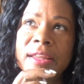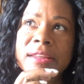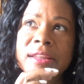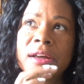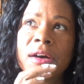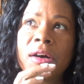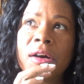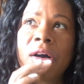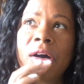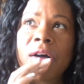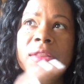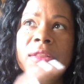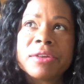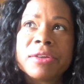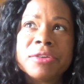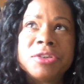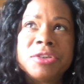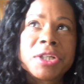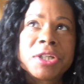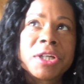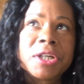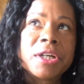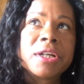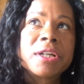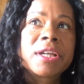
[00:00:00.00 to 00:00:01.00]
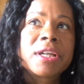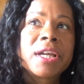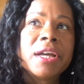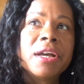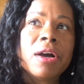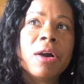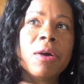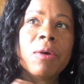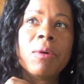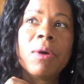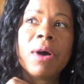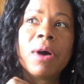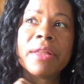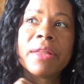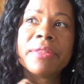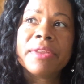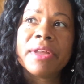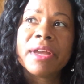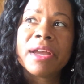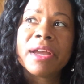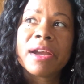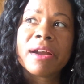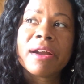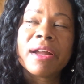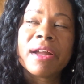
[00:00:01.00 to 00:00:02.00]
all the dirt can go on
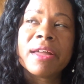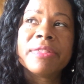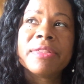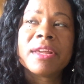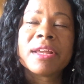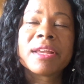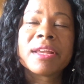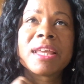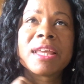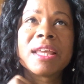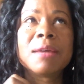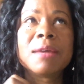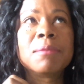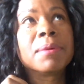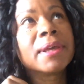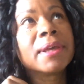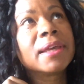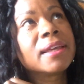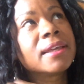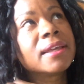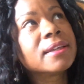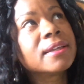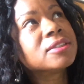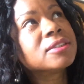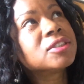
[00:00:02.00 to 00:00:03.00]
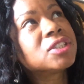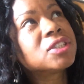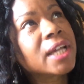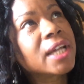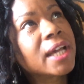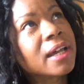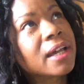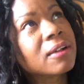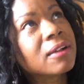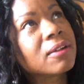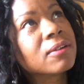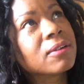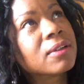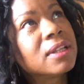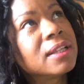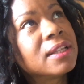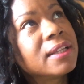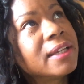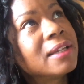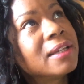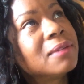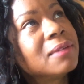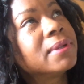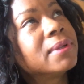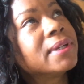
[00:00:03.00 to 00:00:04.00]
there and then keep his channel
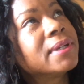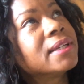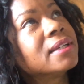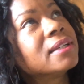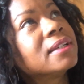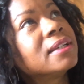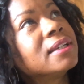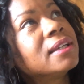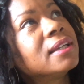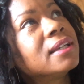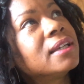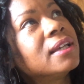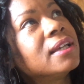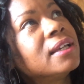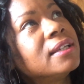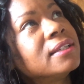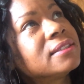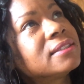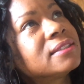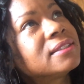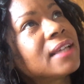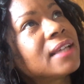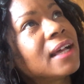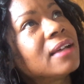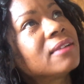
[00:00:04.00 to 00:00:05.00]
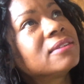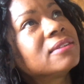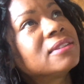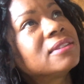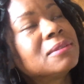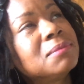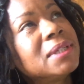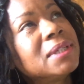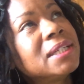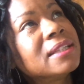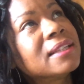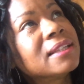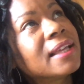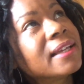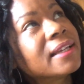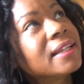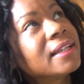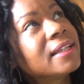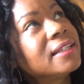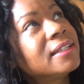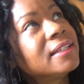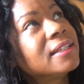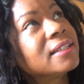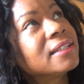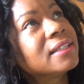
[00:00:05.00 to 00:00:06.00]
clean. But it sounds to me like
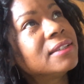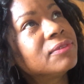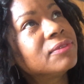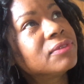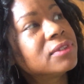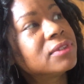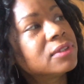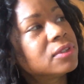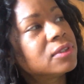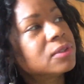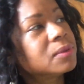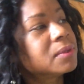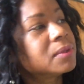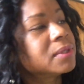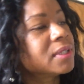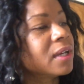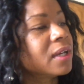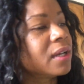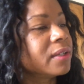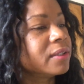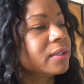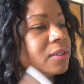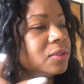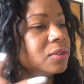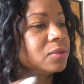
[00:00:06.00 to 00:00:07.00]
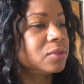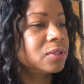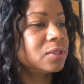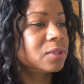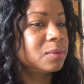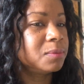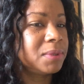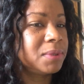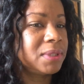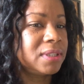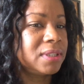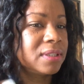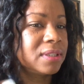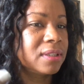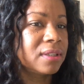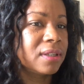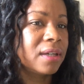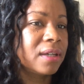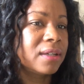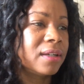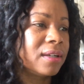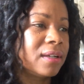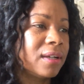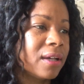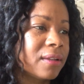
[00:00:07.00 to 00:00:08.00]
he didn't even do it on YouTube. He did it
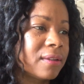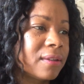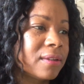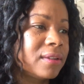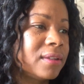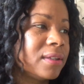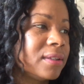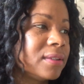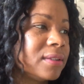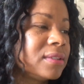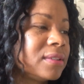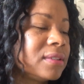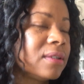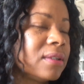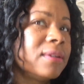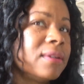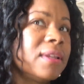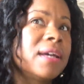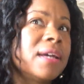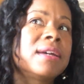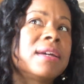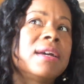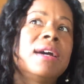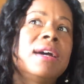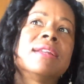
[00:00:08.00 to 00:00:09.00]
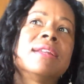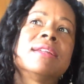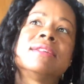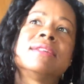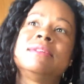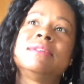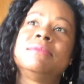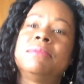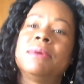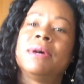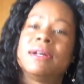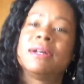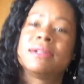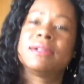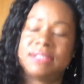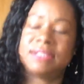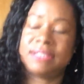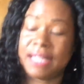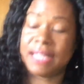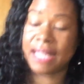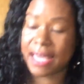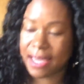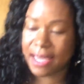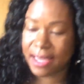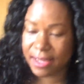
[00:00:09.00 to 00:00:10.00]
on another thing. So that kind of debunks
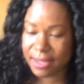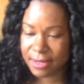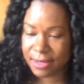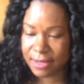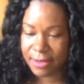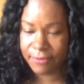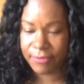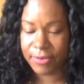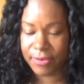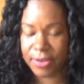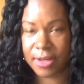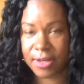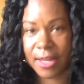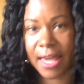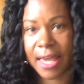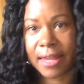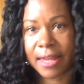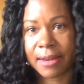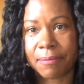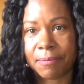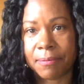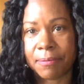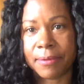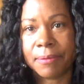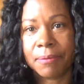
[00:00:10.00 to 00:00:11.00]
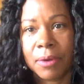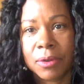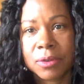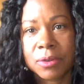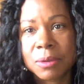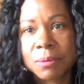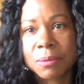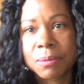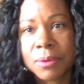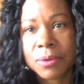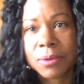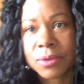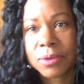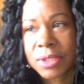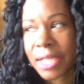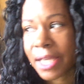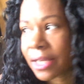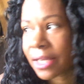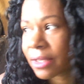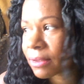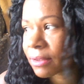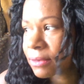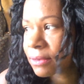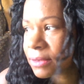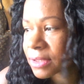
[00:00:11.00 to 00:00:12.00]
that if he had multiple
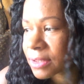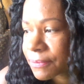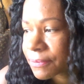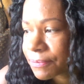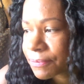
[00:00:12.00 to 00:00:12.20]
channels.